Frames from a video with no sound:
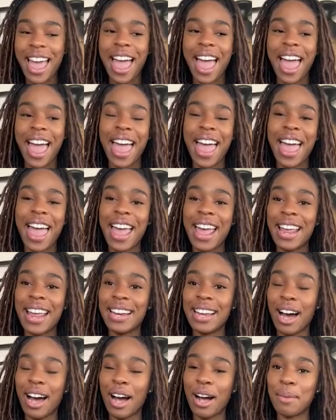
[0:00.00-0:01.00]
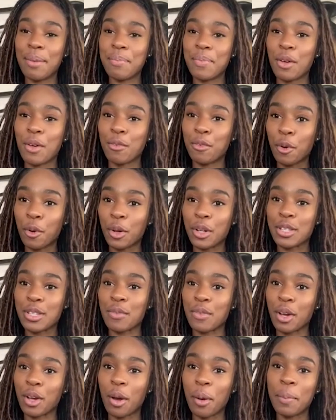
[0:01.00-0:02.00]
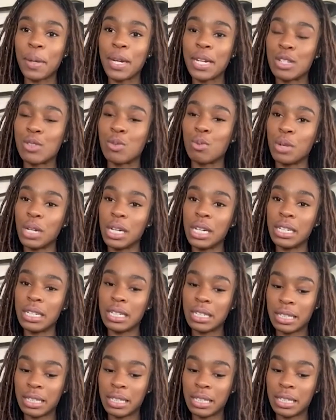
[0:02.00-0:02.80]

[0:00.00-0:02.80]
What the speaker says: And the focus of the company is really,